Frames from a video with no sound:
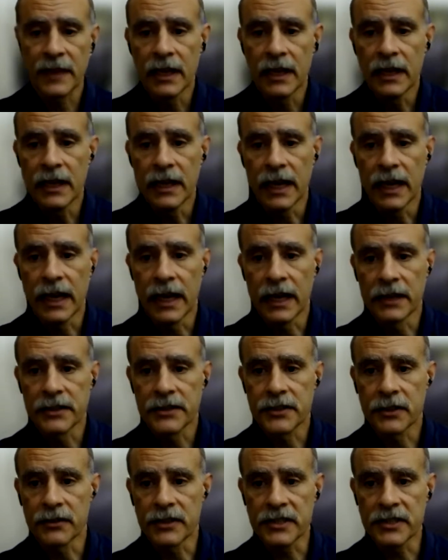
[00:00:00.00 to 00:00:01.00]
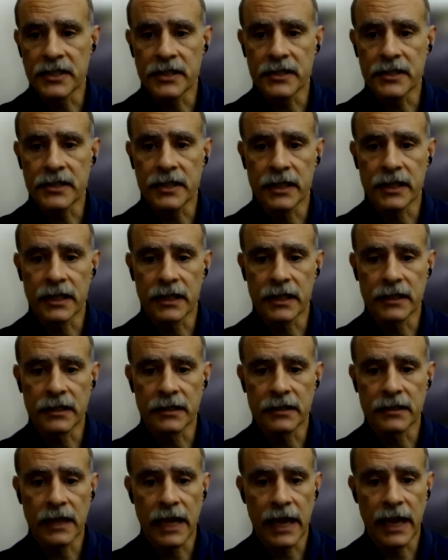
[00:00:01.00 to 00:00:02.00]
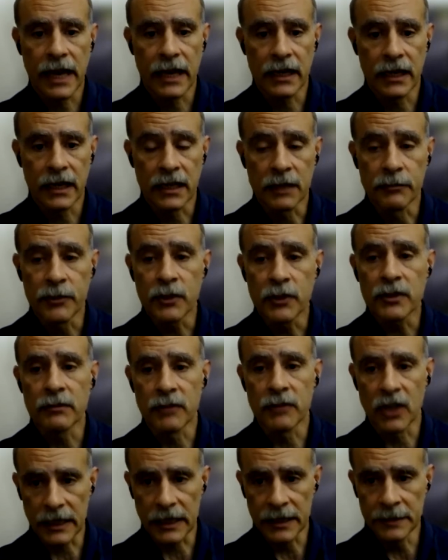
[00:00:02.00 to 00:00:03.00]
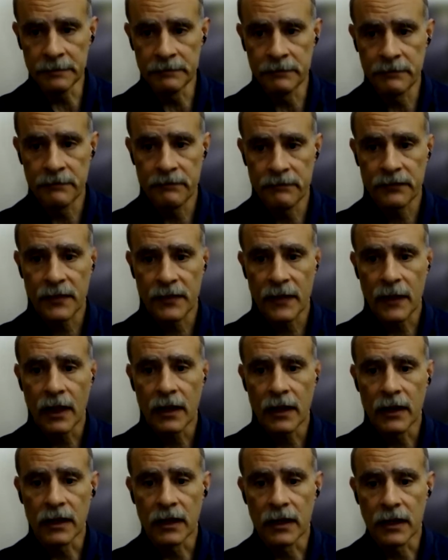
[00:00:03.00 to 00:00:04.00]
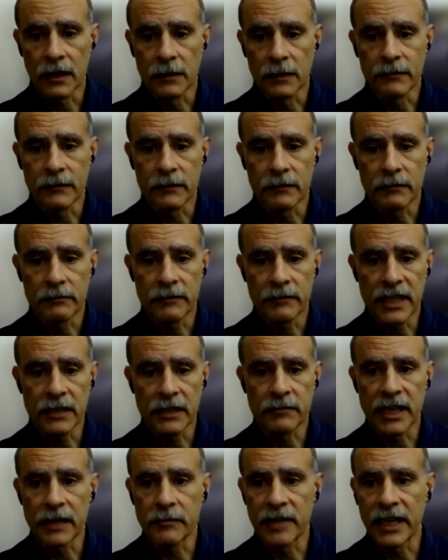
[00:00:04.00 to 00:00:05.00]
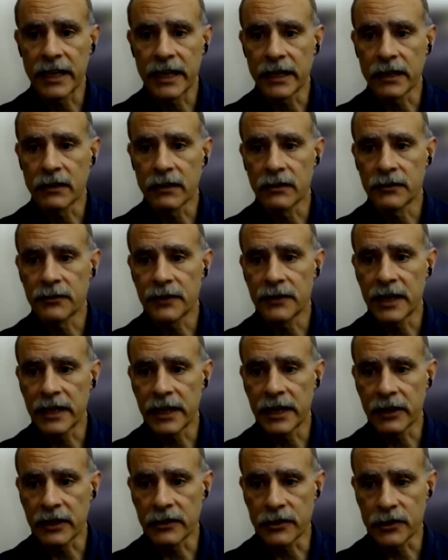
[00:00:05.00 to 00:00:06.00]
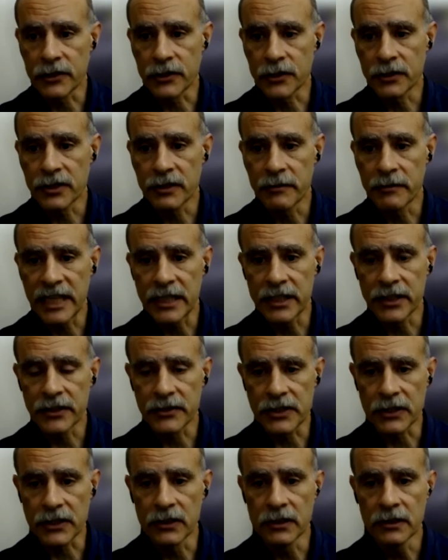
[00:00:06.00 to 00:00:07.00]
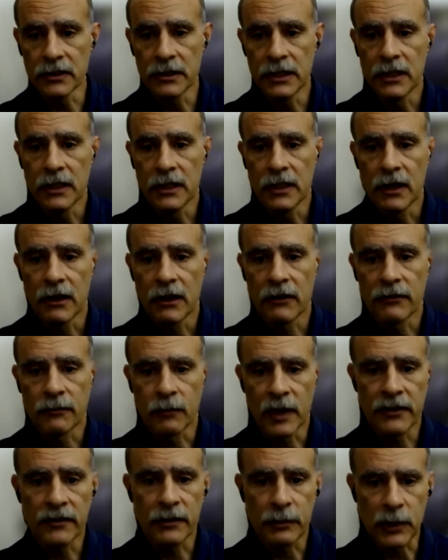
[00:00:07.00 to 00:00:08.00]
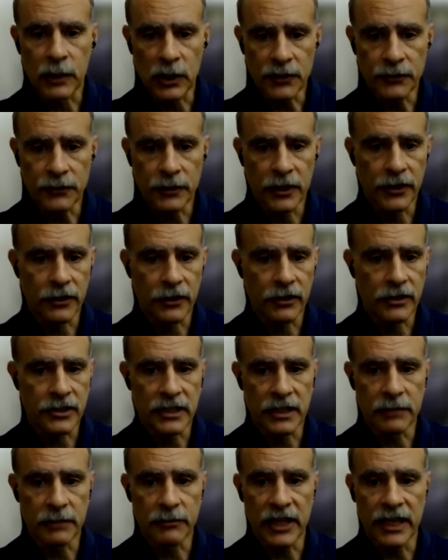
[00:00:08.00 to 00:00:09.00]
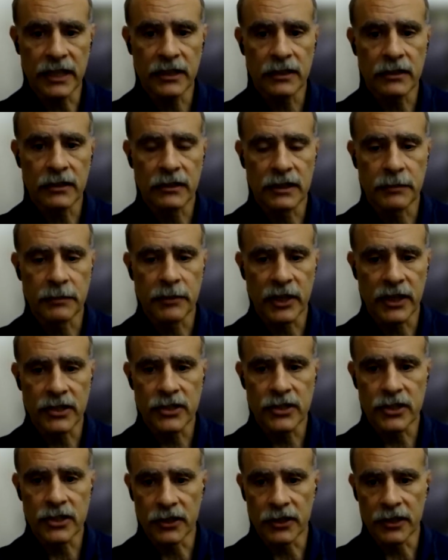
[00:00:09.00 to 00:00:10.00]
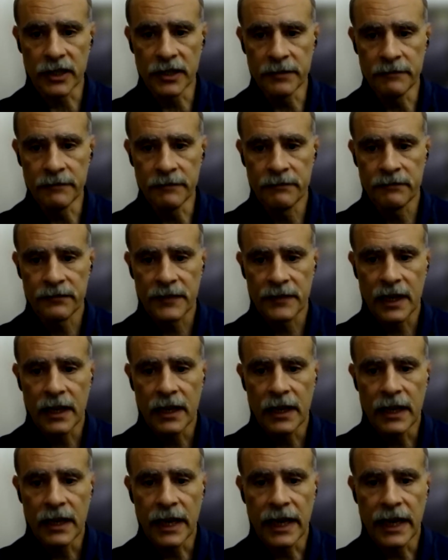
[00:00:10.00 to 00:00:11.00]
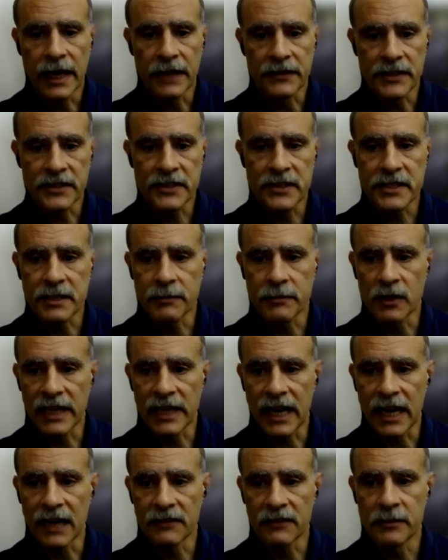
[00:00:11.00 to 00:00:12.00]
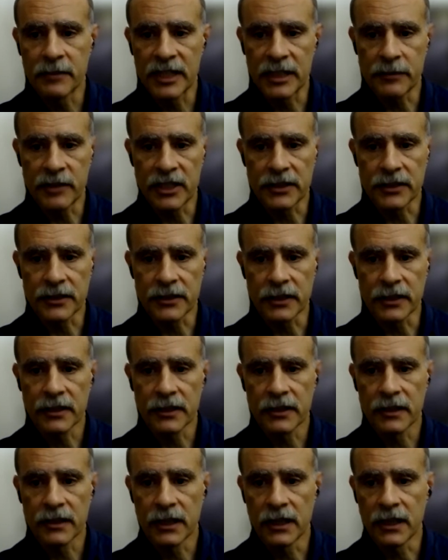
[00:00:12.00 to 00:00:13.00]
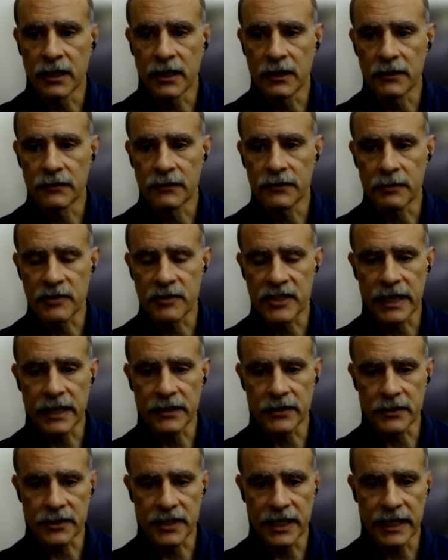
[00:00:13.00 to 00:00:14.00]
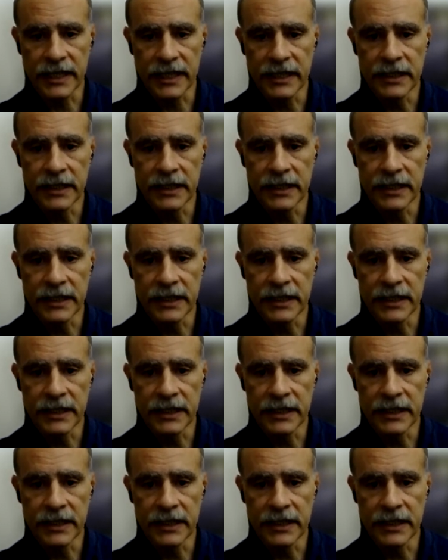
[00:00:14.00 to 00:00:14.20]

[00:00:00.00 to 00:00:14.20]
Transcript: And so this is a computer model made by my good friend Eric de Schutter many years ago of one of the beautiful neurons in the brain called the Purkinje neuron. And this is about 0.5 millimeter from side to side.